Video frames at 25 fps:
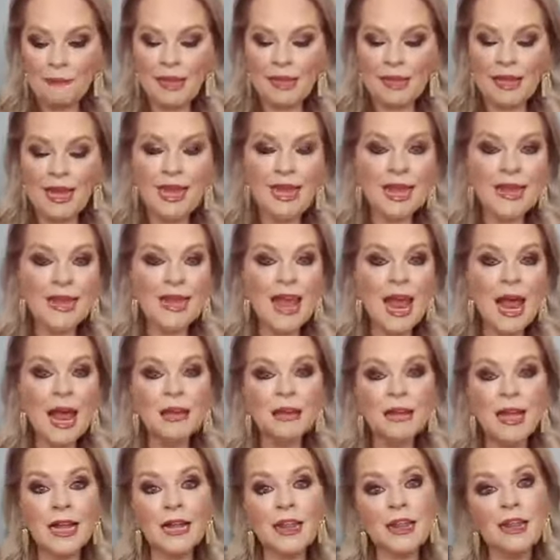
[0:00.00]

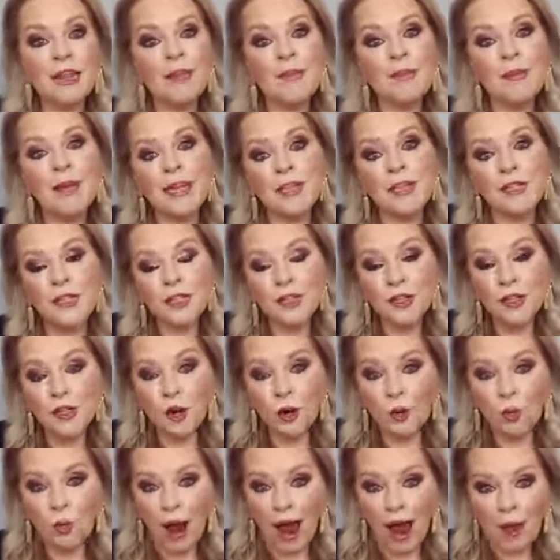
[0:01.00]
let's speak to
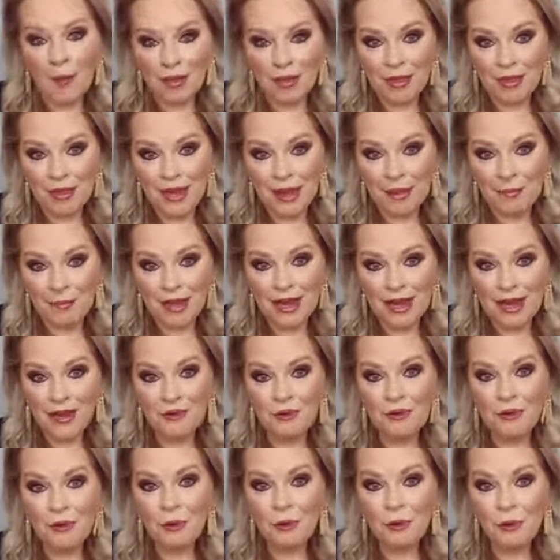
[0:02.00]
neuropathy,
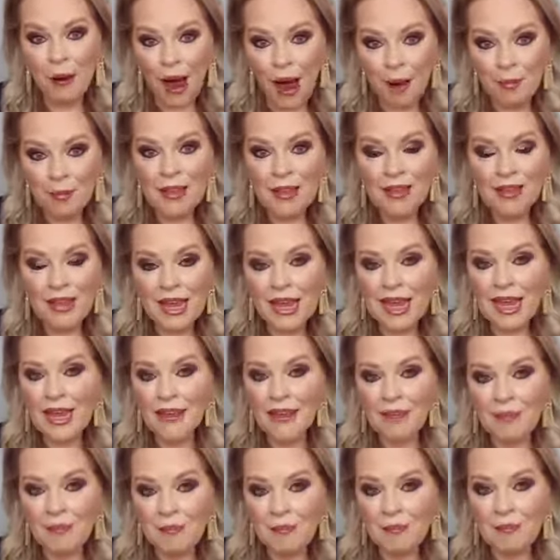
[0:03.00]
because neuropathy
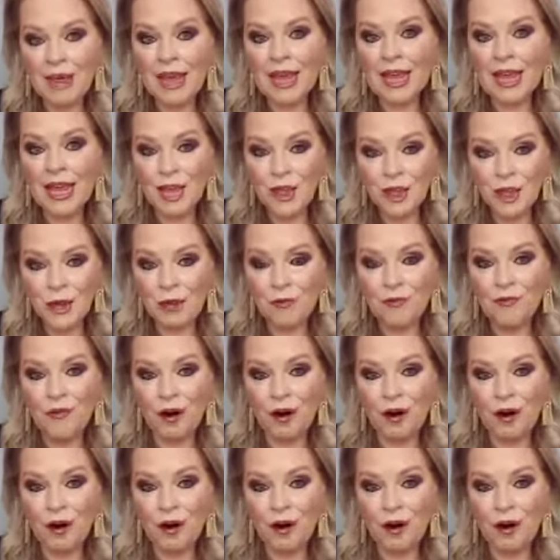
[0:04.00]
is a big issue